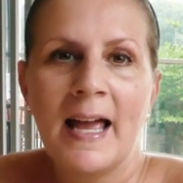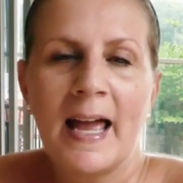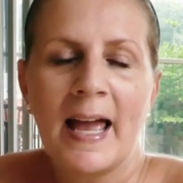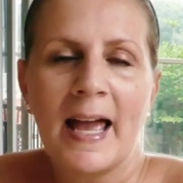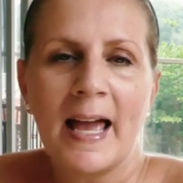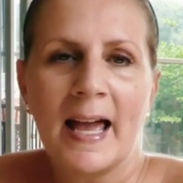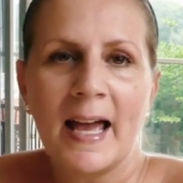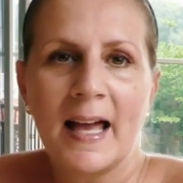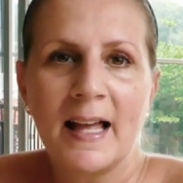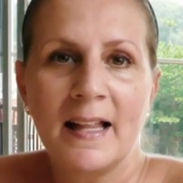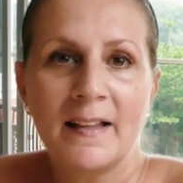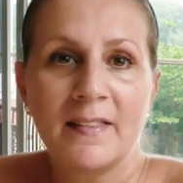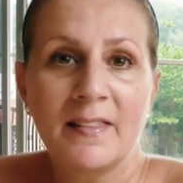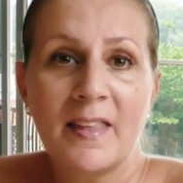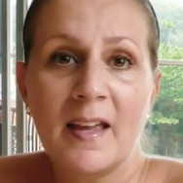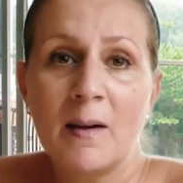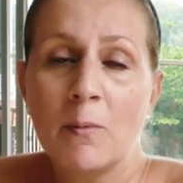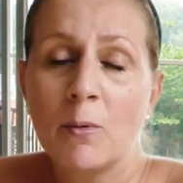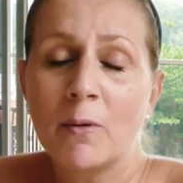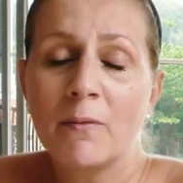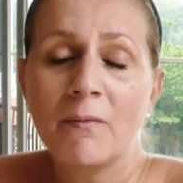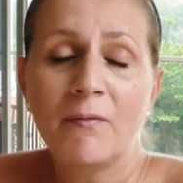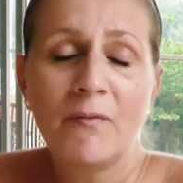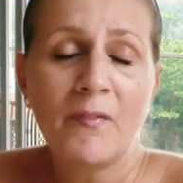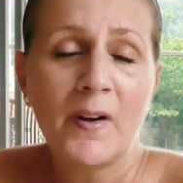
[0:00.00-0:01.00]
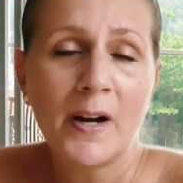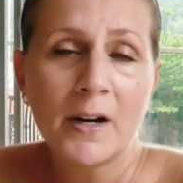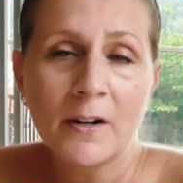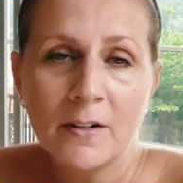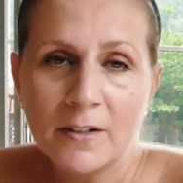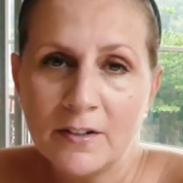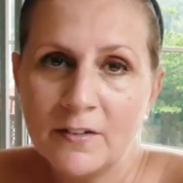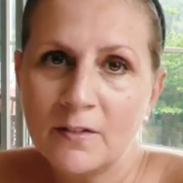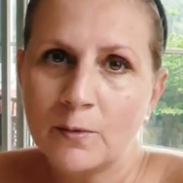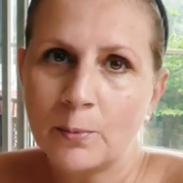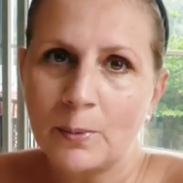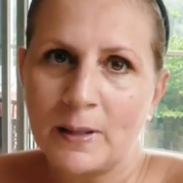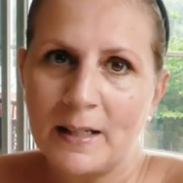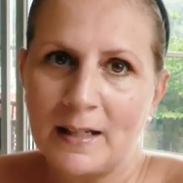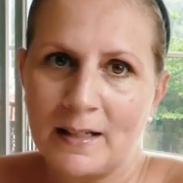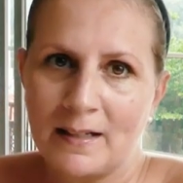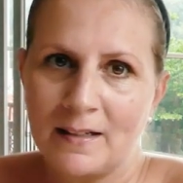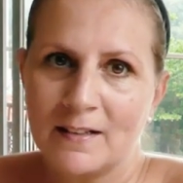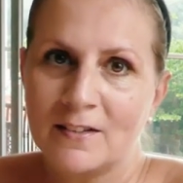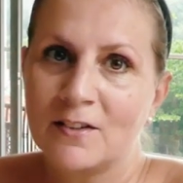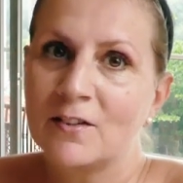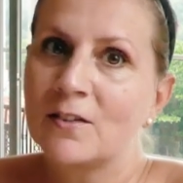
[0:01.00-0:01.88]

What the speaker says: and they were very sweet.